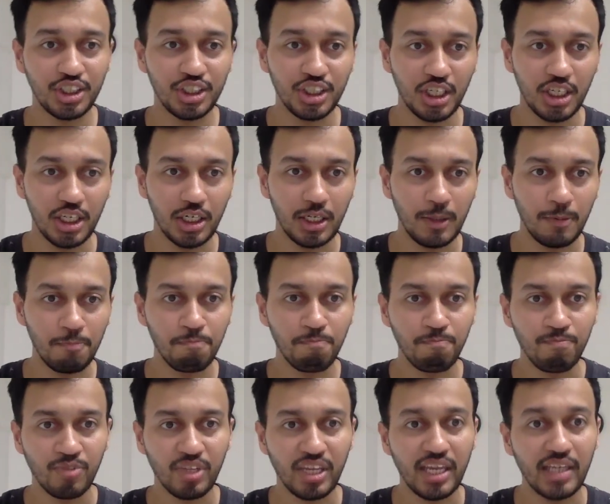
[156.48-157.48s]

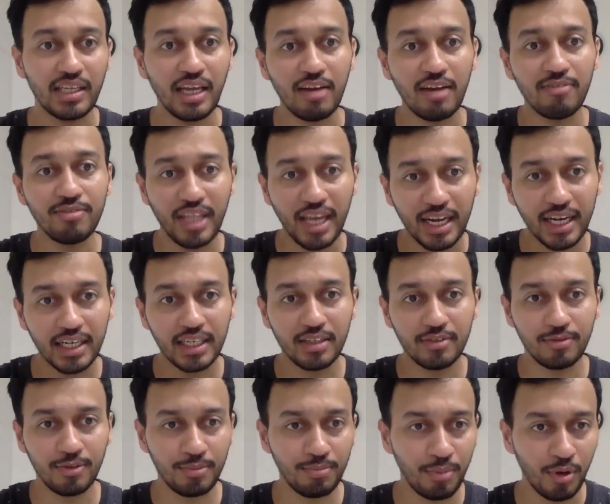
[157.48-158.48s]
can have
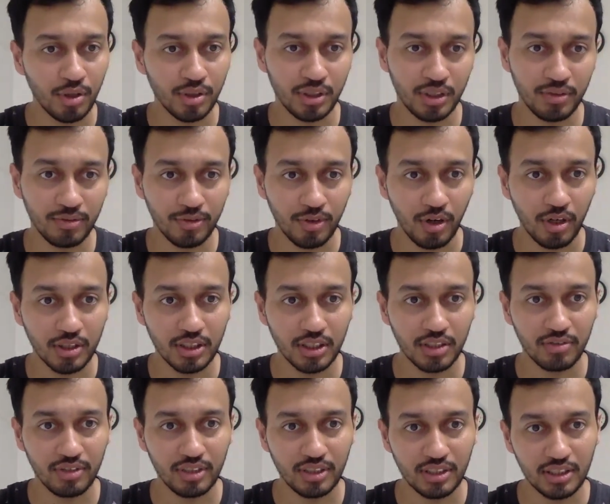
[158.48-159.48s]
negative or positive
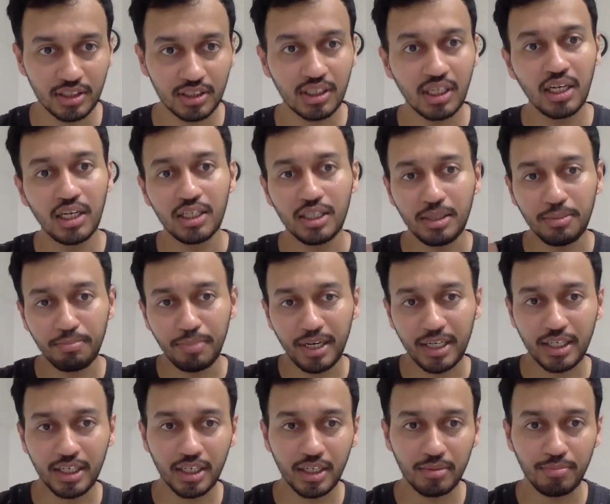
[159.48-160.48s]
consequences
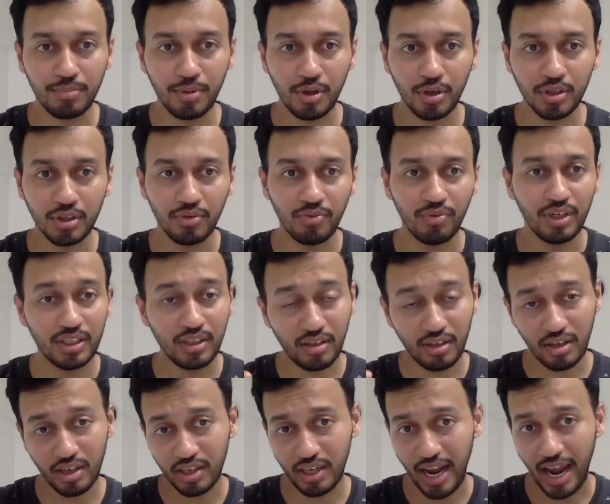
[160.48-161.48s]
depending upon whether
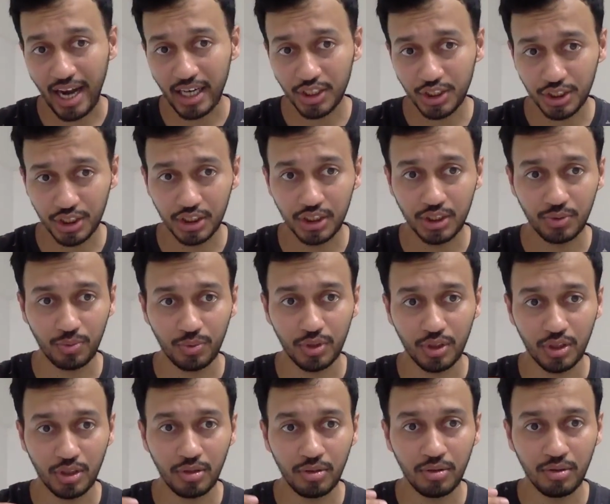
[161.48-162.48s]
our actions
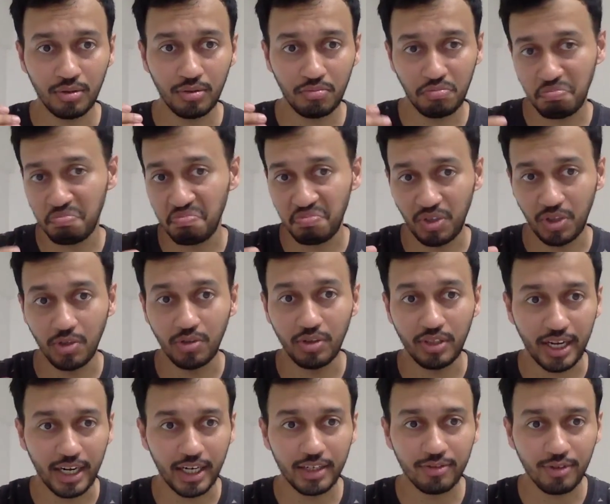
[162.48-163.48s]
were,
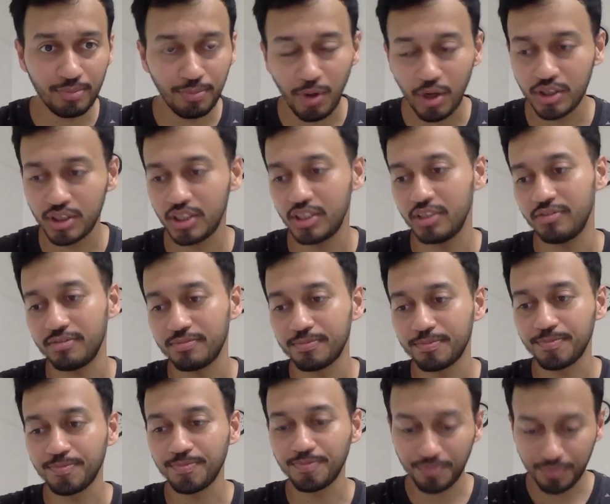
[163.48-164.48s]
negative or positive.
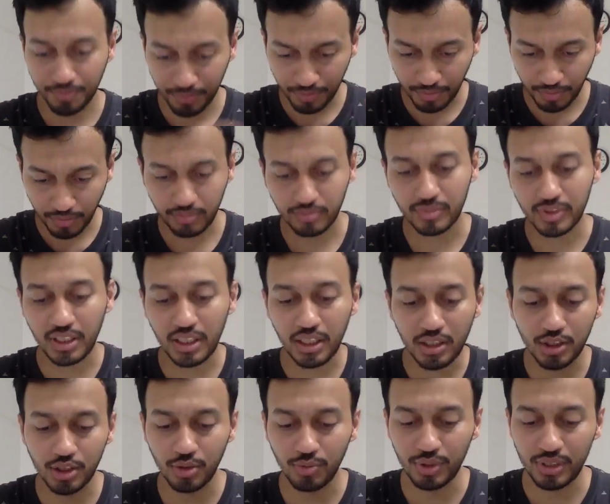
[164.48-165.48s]

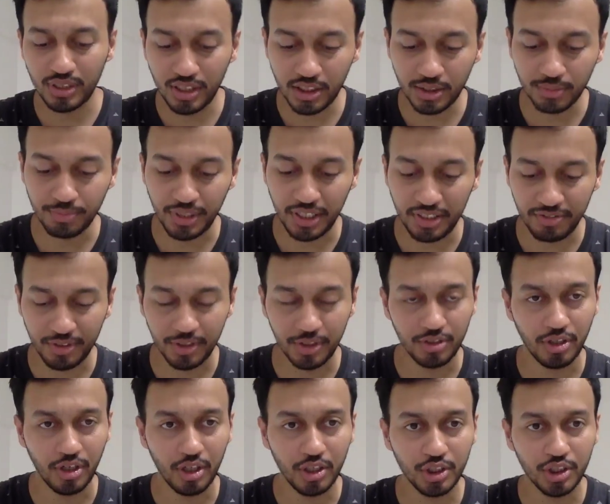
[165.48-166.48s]
So, with this brief
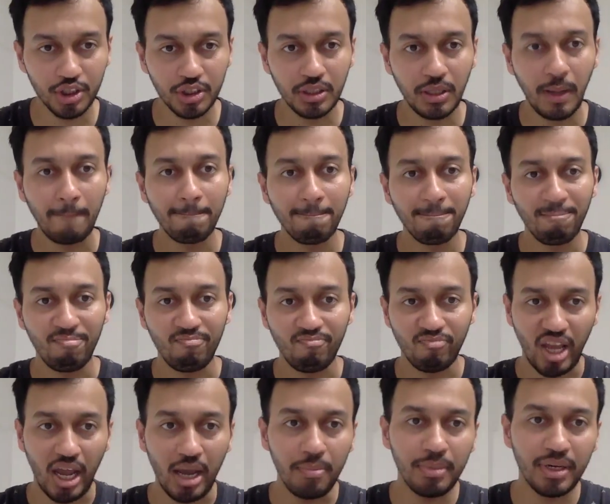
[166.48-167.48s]
introduction,
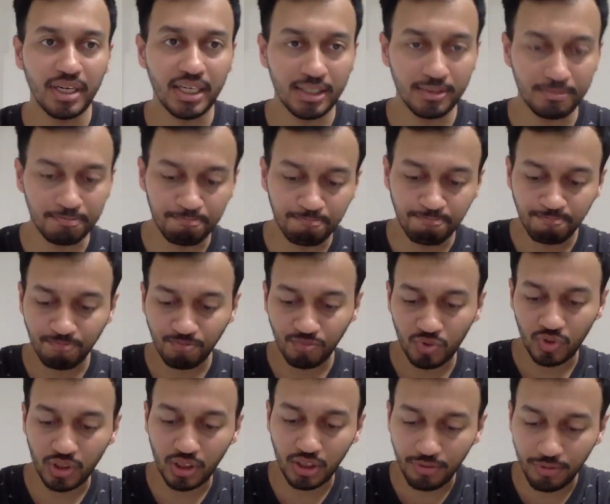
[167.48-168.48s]
I begin
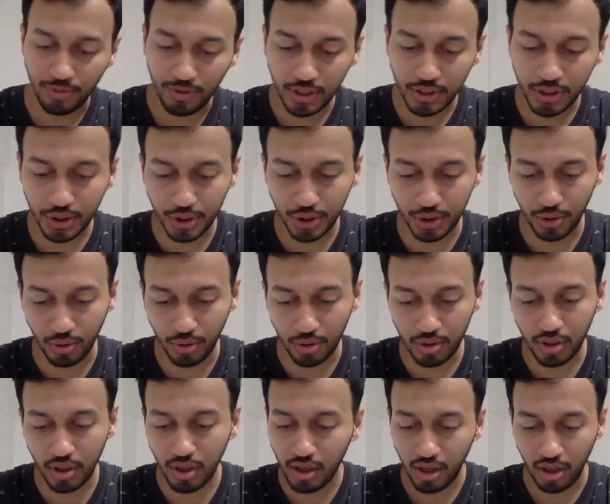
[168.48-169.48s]
with the first
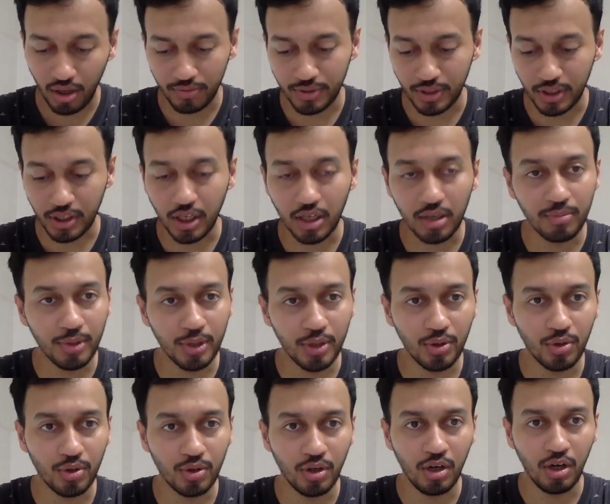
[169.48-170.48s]
shlok of the Karma
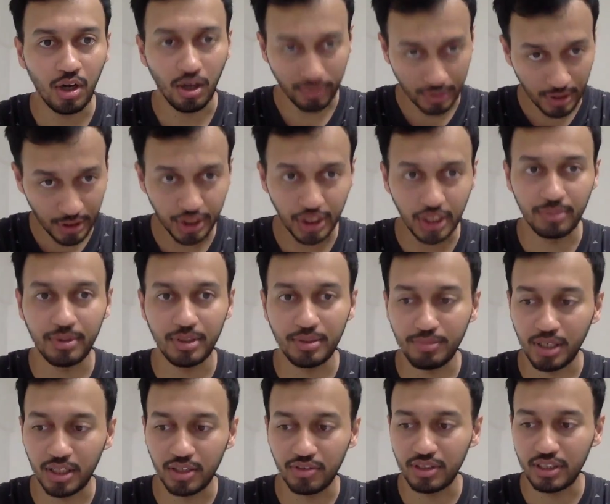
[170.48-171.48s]
Yoga of the Srimad
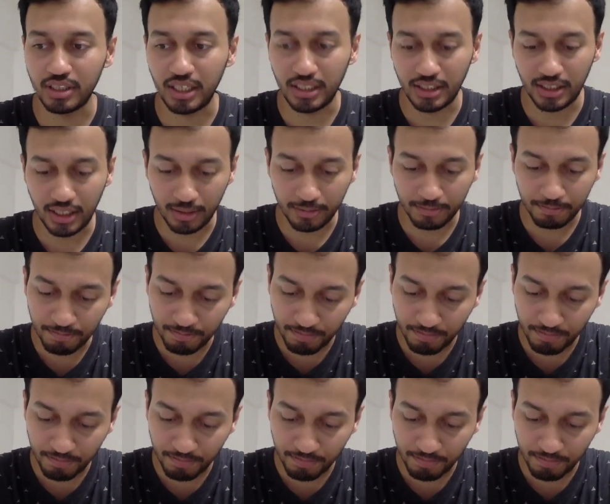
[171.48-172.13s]
Bhagavad Gita.